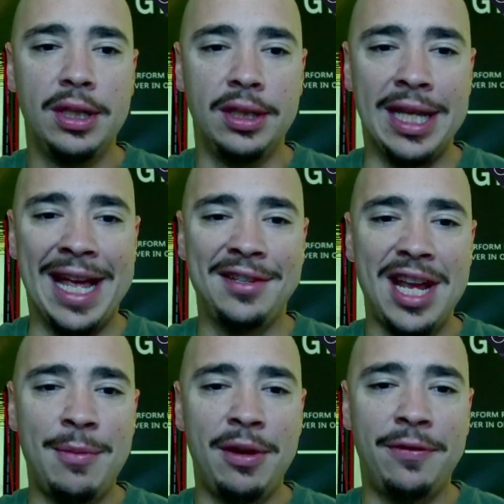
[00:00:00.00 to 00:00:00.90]
Last
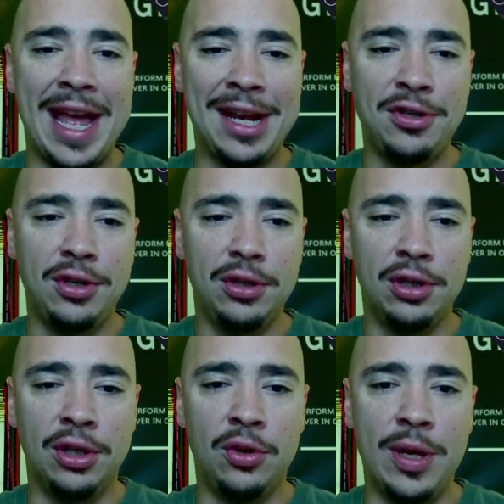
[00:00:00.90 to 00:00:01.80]
time it flashed,
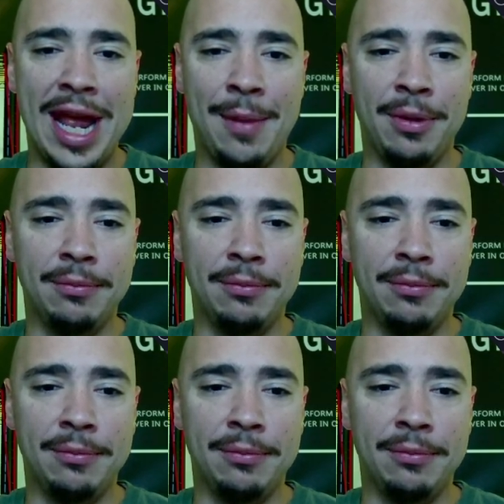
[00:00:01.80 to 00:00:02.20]
look what happened.